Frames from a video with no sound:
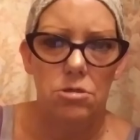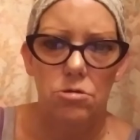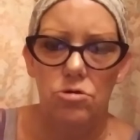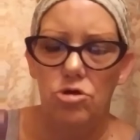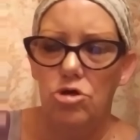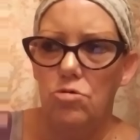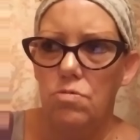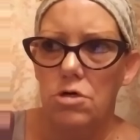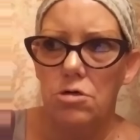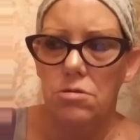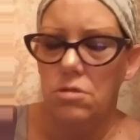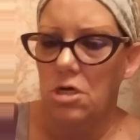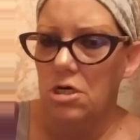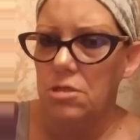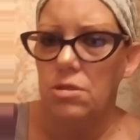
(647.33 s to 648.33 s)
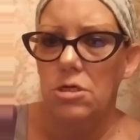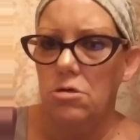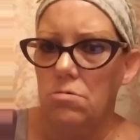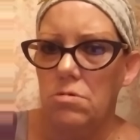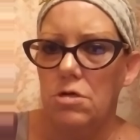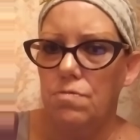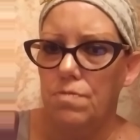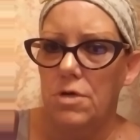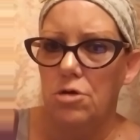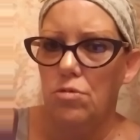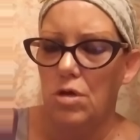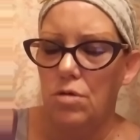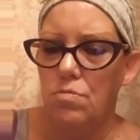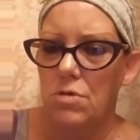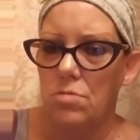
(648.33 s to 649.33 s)
You are not the only
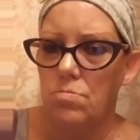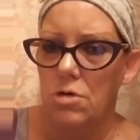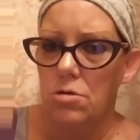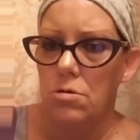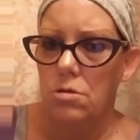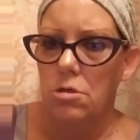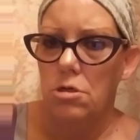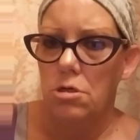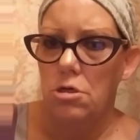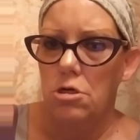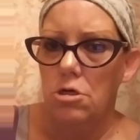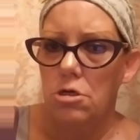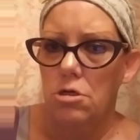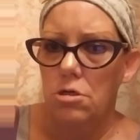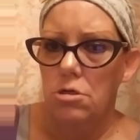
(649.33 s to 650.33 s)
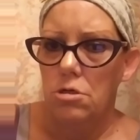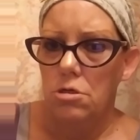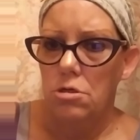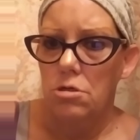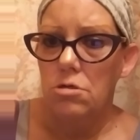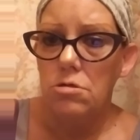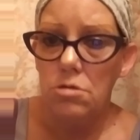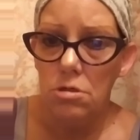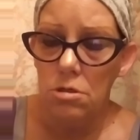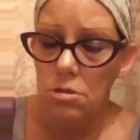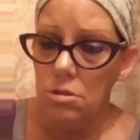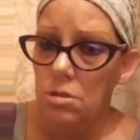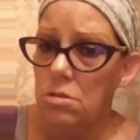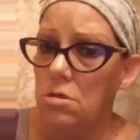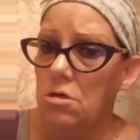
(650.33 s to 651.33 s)
family member. There
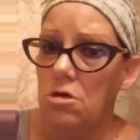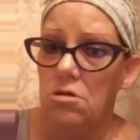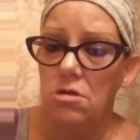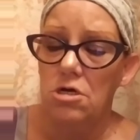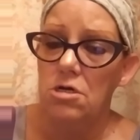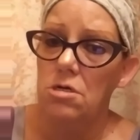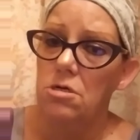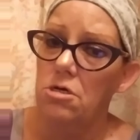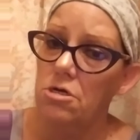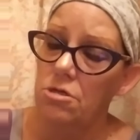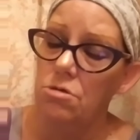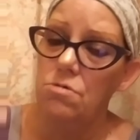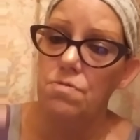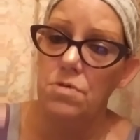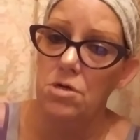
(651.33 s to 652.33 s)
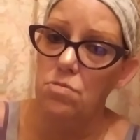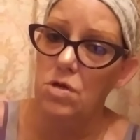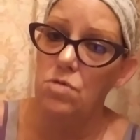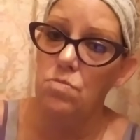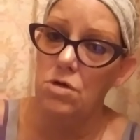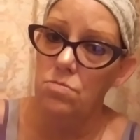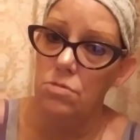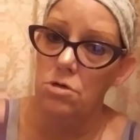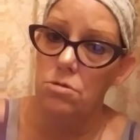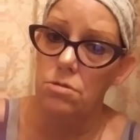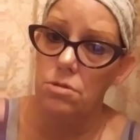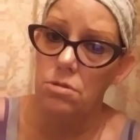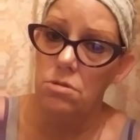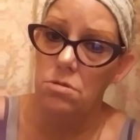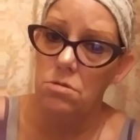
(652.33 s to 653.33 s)
was a lot of other family
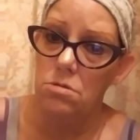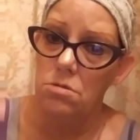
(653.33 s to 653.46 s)
members.